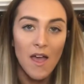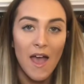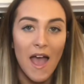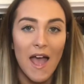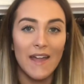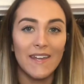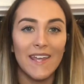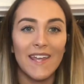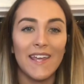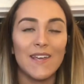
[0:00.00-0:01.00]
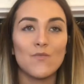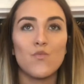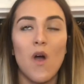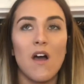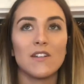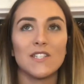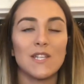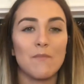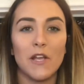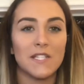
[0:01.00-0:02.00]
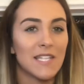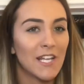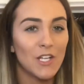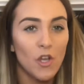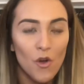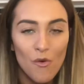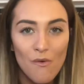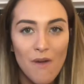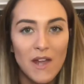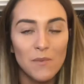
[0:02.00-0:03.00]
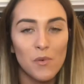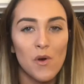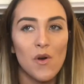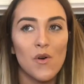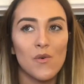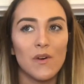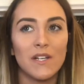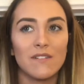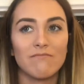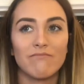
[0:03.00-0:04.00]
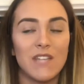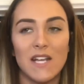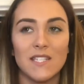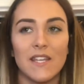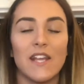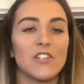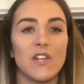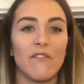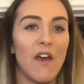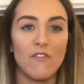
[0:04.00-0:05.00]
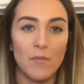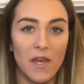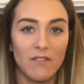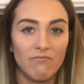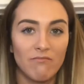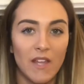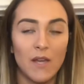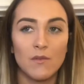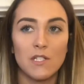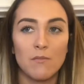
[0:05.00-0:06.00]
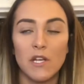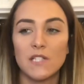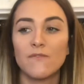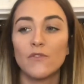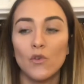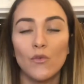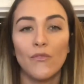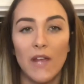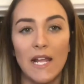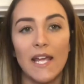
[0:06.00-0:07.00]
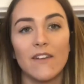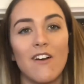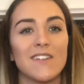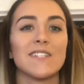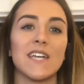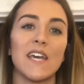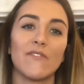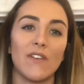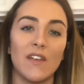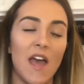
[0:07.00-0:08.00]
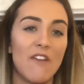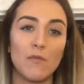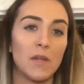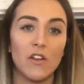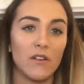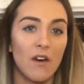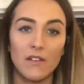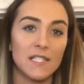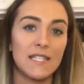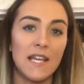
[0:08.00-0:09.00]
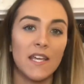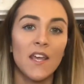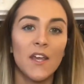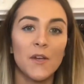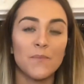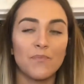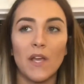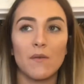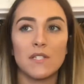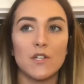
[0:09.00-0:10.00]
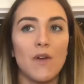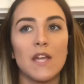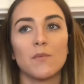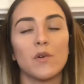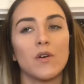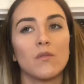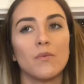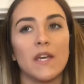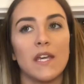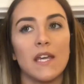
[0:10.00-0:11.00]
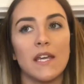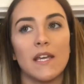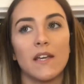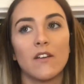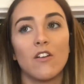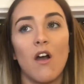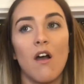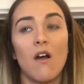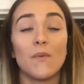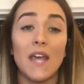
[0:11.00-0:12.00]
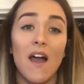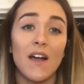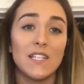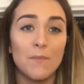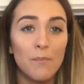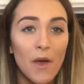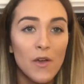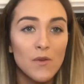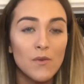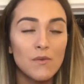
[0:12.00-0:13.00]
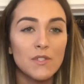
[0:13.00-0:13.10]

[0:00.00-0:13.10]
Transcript: And it was the most incredible destination I've ever been. It was the most fulfilling holiday I've ever been on, honestly. It was incredible. We hired a boat.